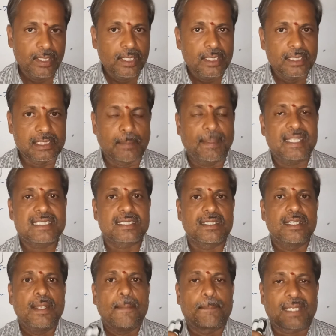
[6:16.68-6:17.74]
It means
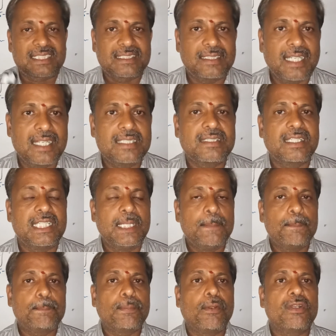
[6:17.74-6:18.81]
president
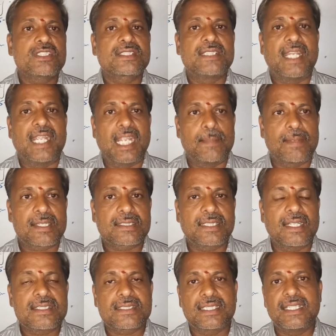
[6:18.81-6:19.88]
imposed the
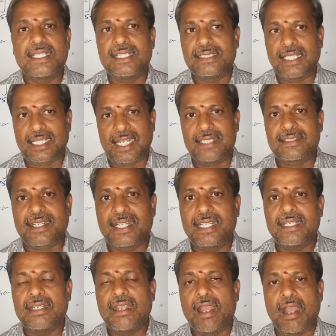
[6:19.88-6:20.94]
emergency in the country